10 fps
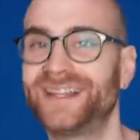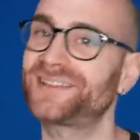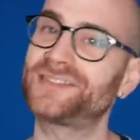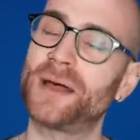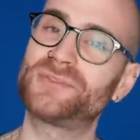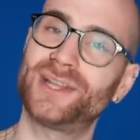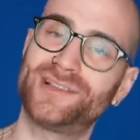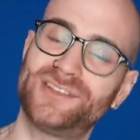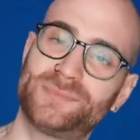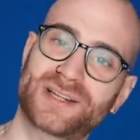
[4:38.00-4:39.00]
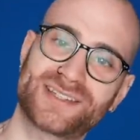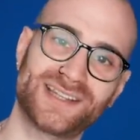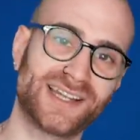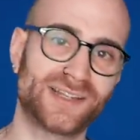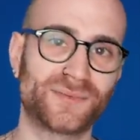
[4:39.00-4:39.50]
Next up, Chelsea's
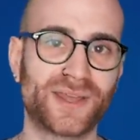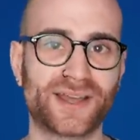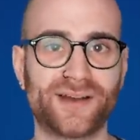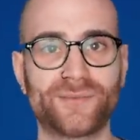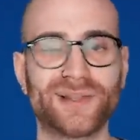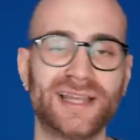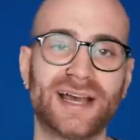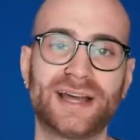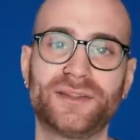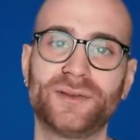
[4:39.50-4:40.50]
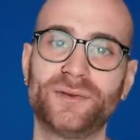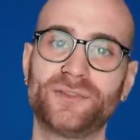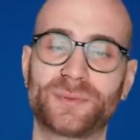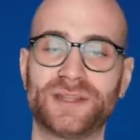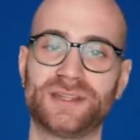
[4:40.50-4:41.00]
Brazilian winger, Willian, who
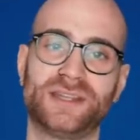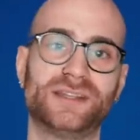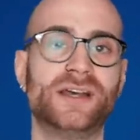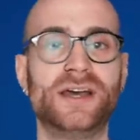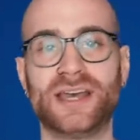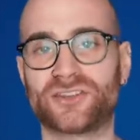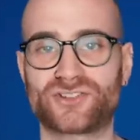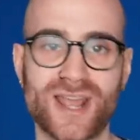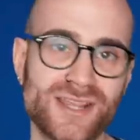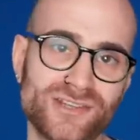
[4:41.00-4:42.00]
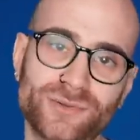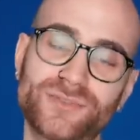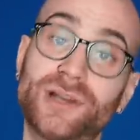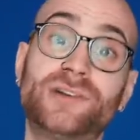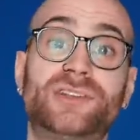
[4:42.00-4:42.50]
has been in exchanges with
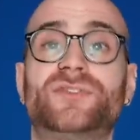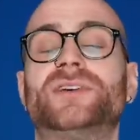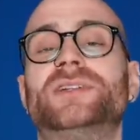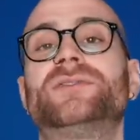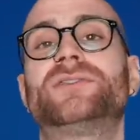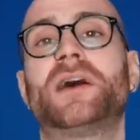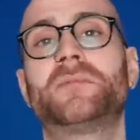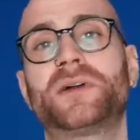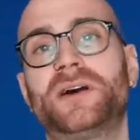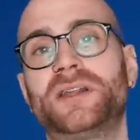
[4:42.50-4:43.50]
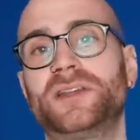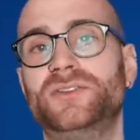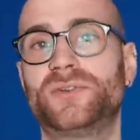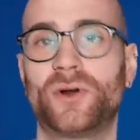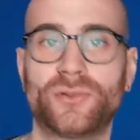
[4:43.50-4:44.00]
Chelsea for a long time regarding a
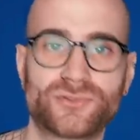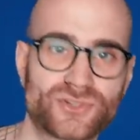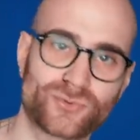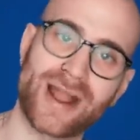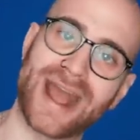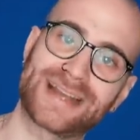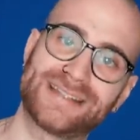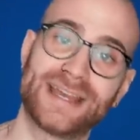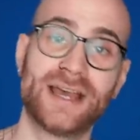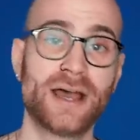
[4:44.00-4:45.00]
new contract.